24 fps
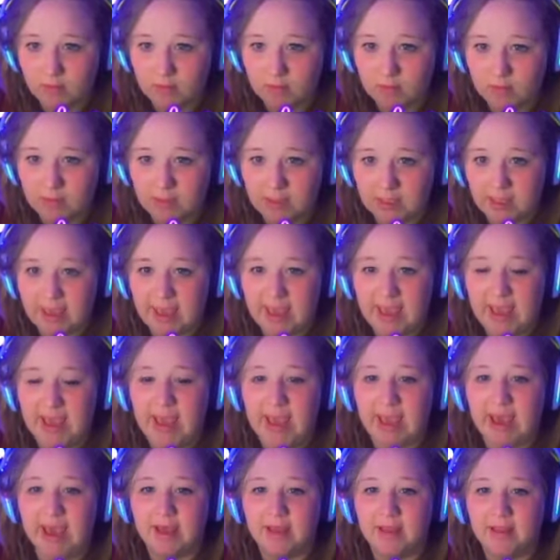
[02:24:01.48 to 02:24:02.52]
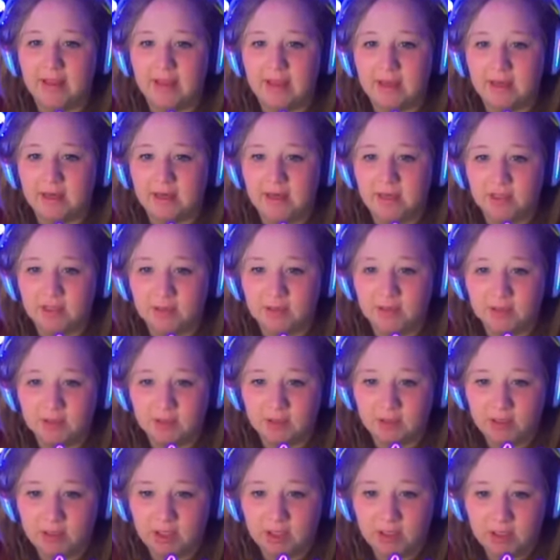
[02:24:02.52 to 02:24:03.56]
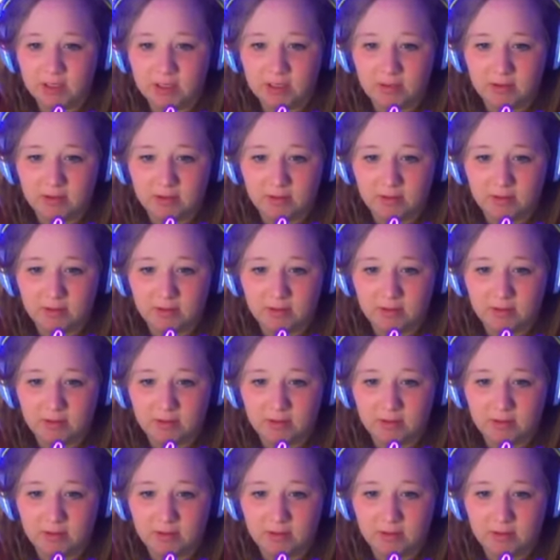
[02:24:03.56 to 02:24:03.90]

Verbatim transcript: Yeah, that'll do, donkey.